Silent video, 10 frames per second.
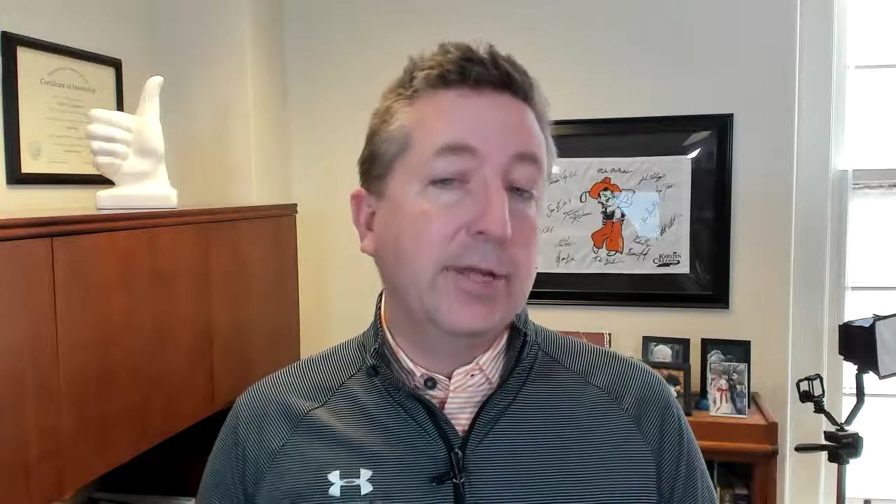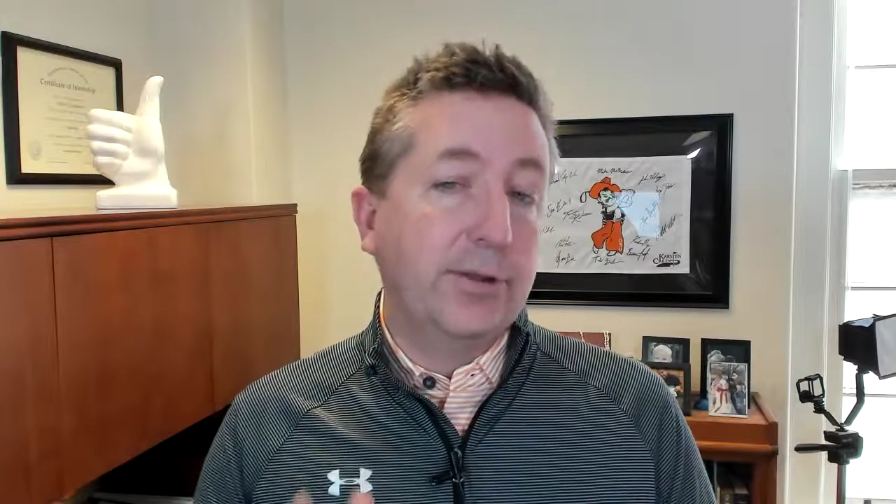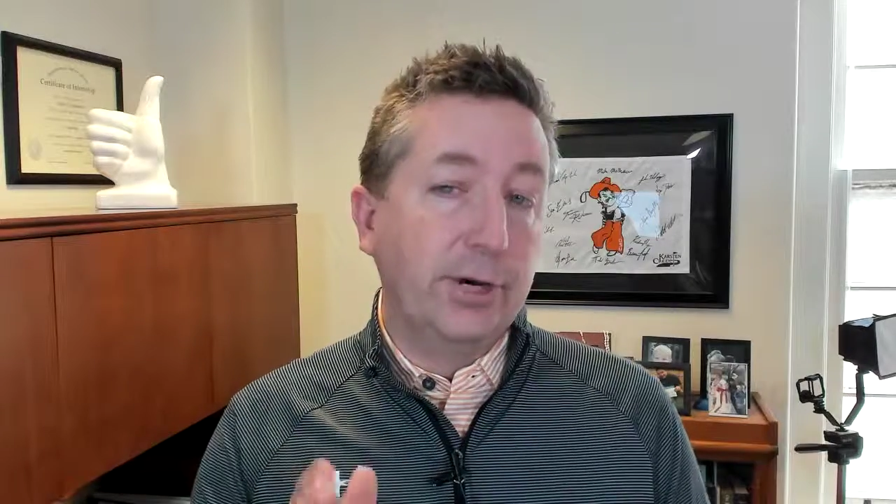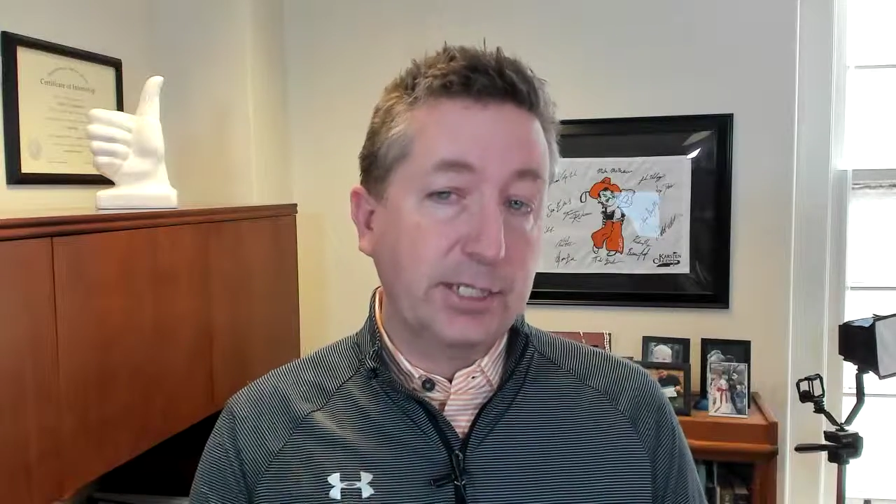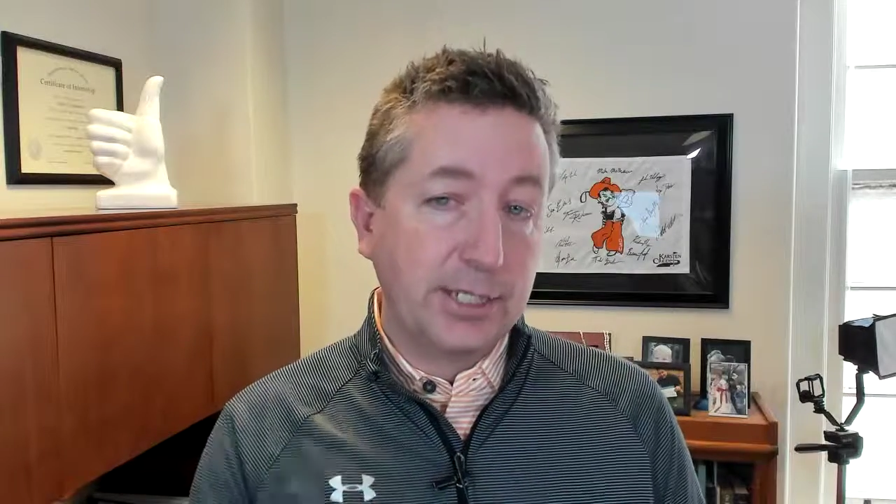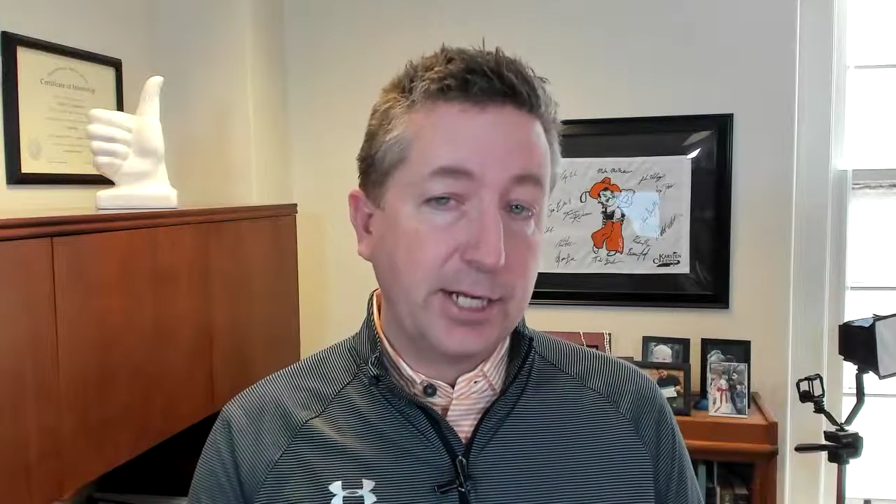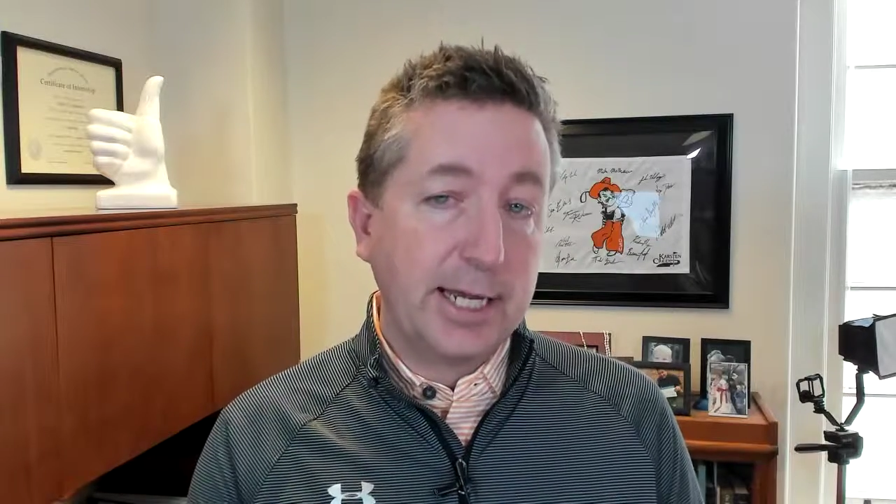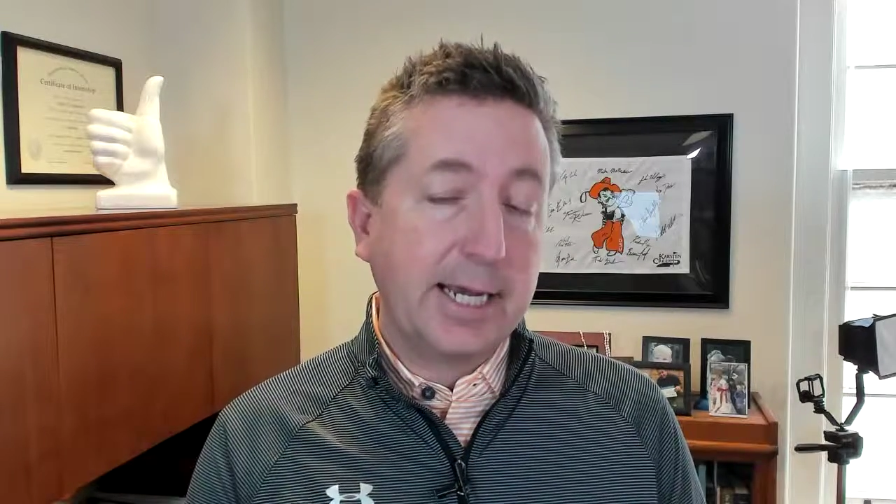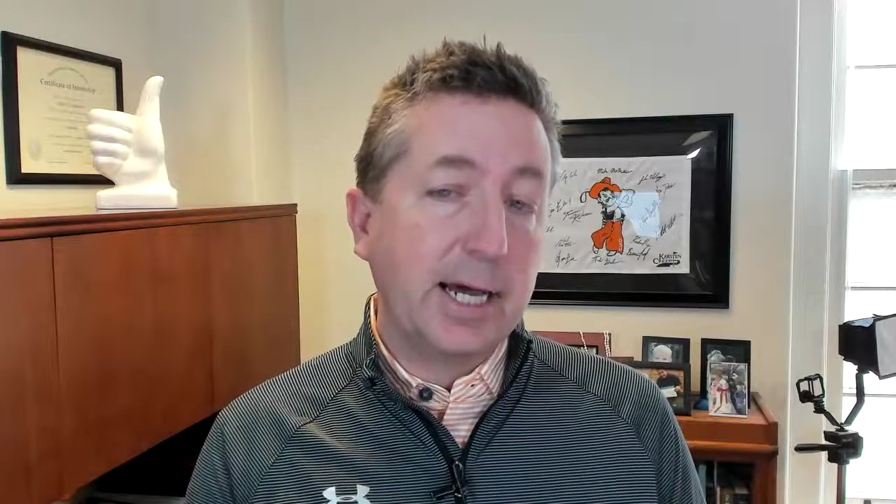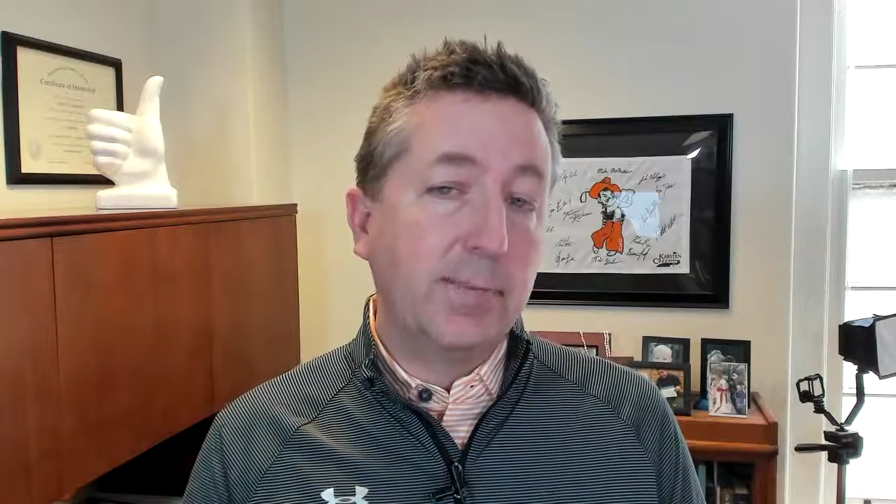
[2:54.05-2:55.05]
There is a study
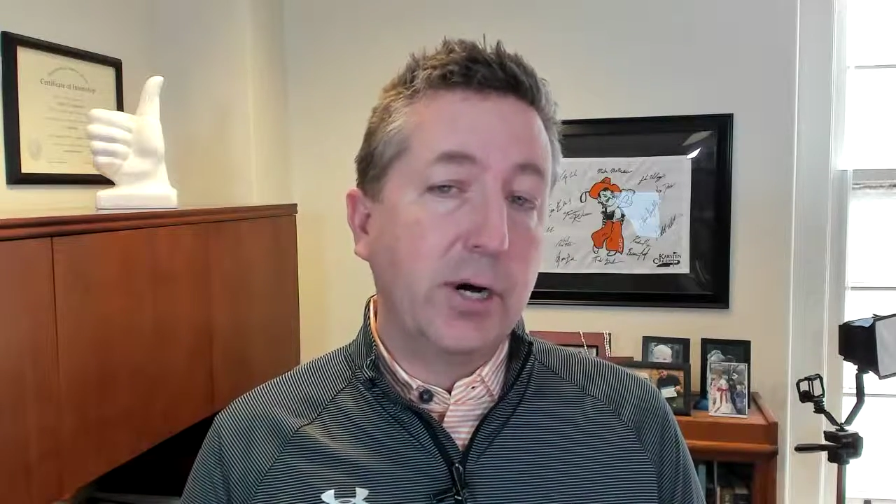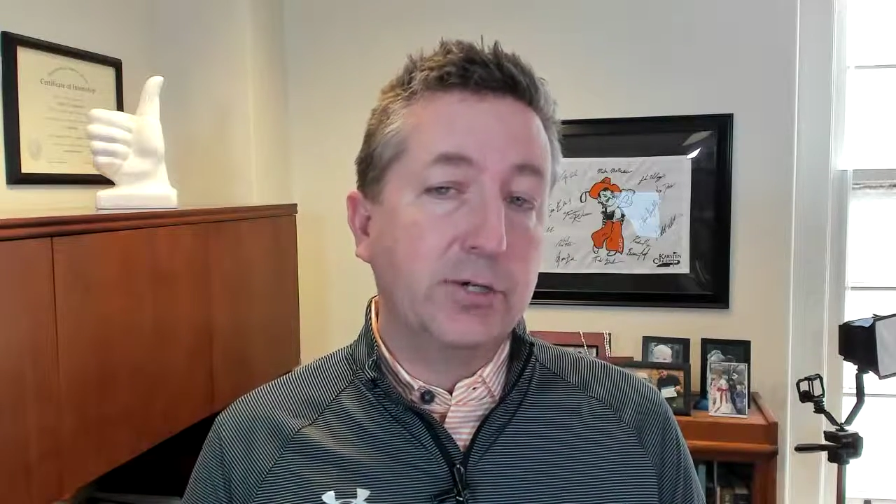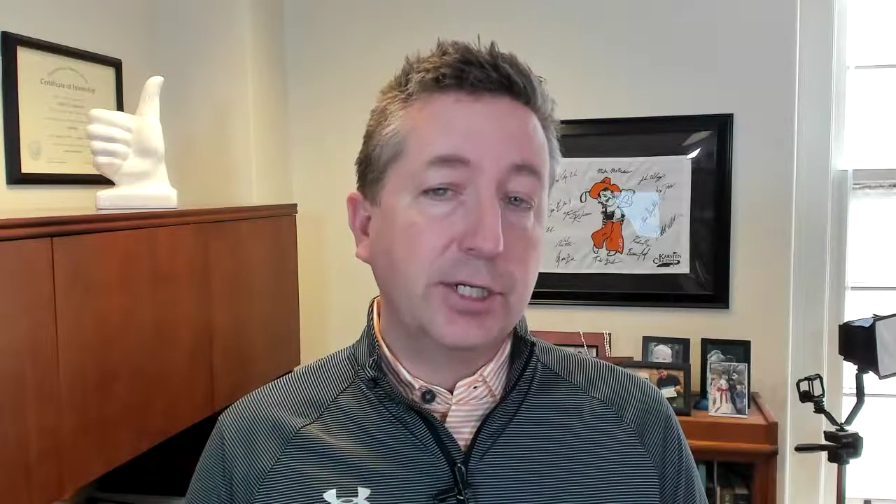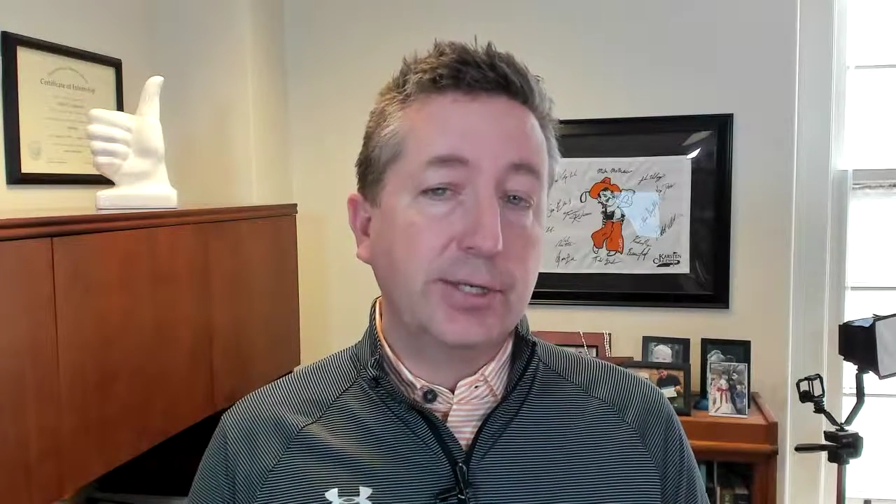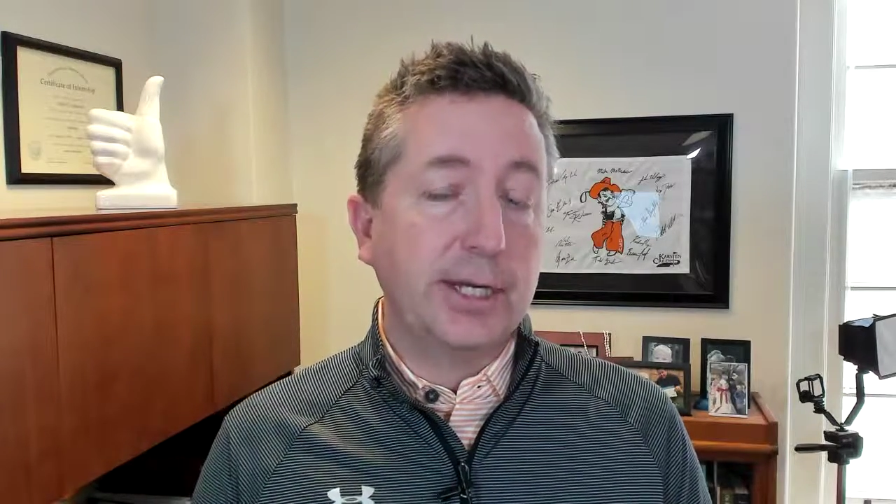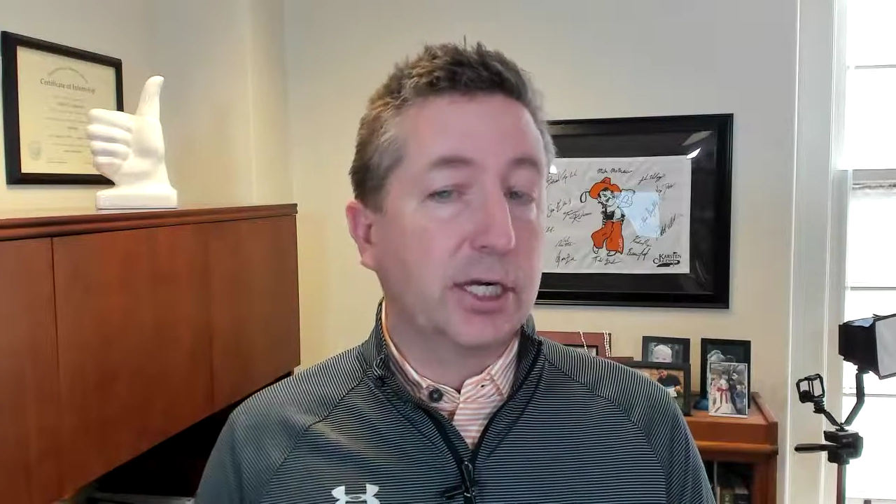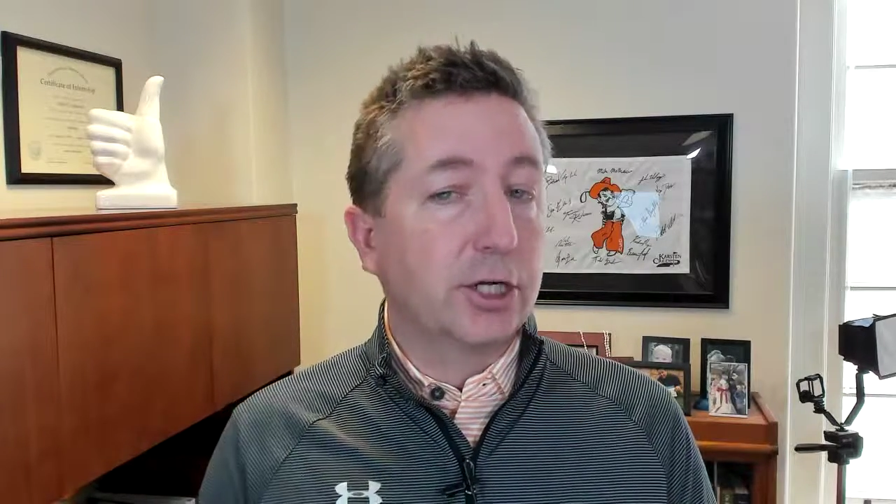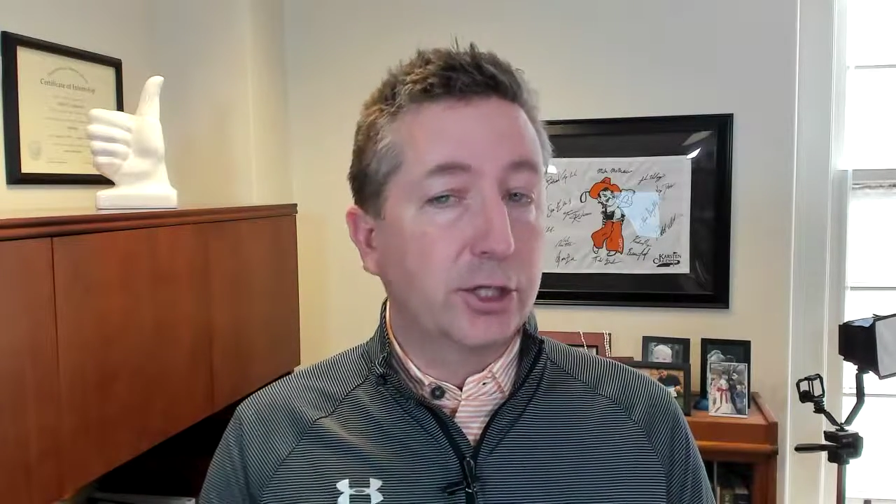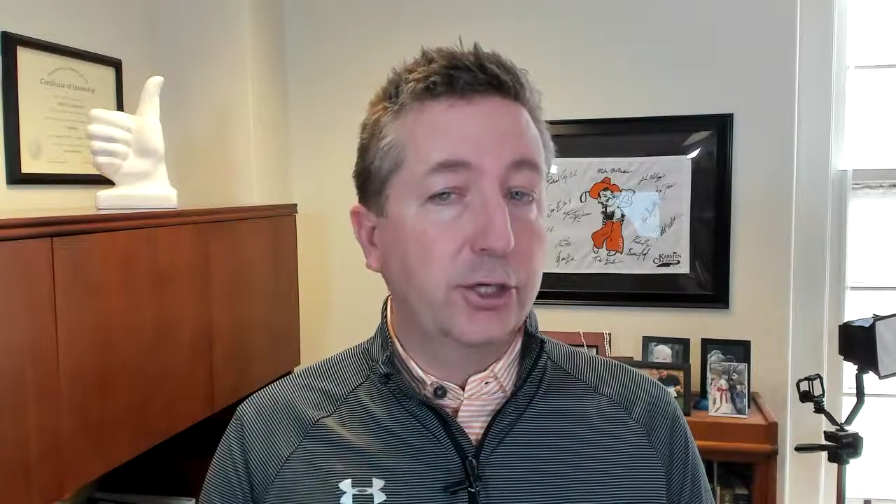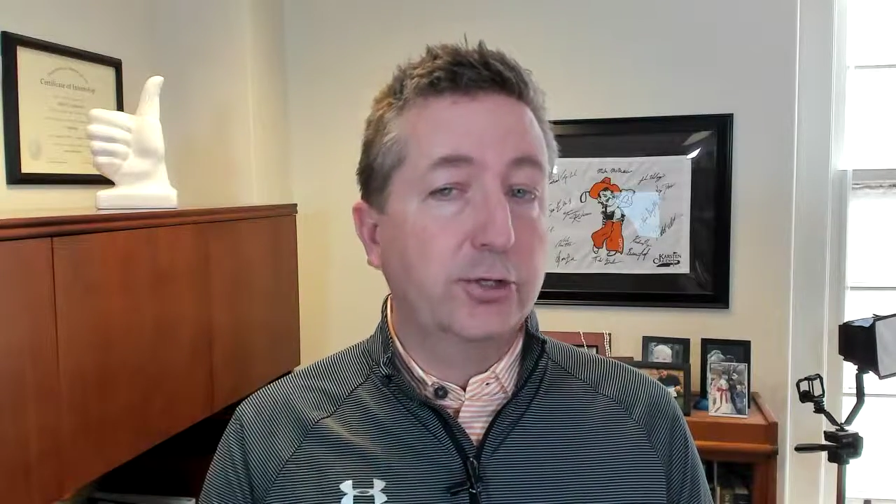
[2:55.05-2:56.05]
guide posted that
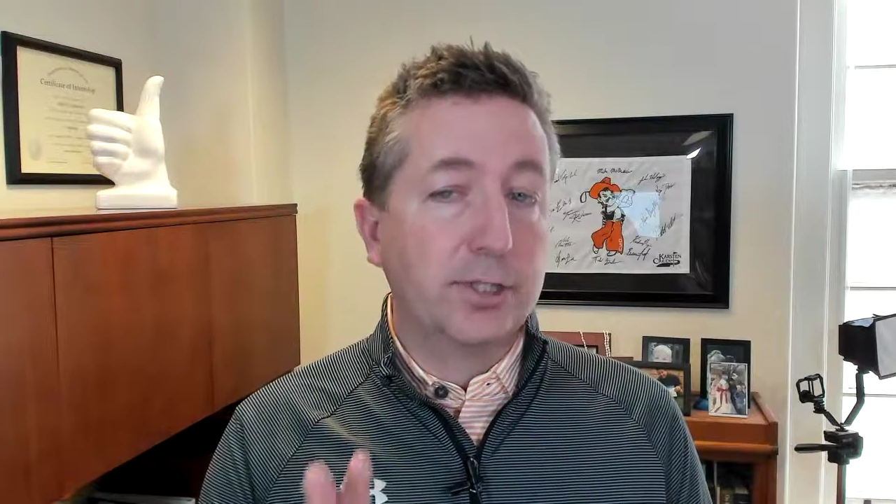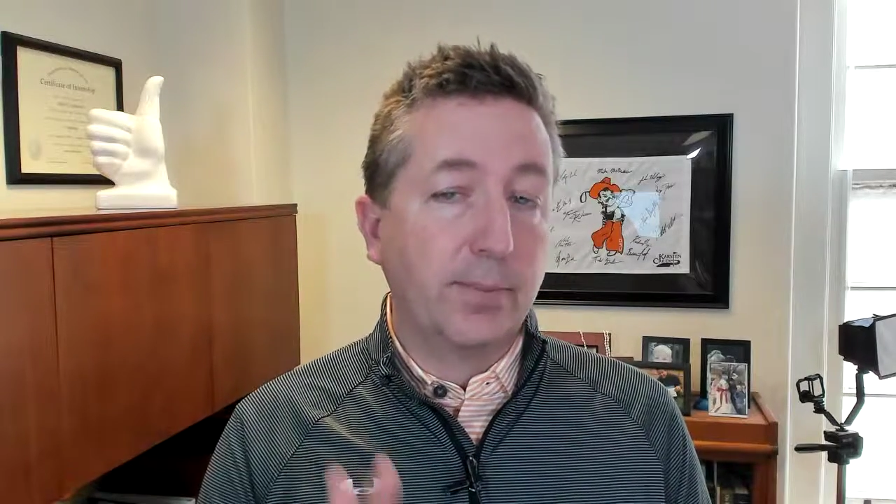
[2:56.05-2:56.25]
includes the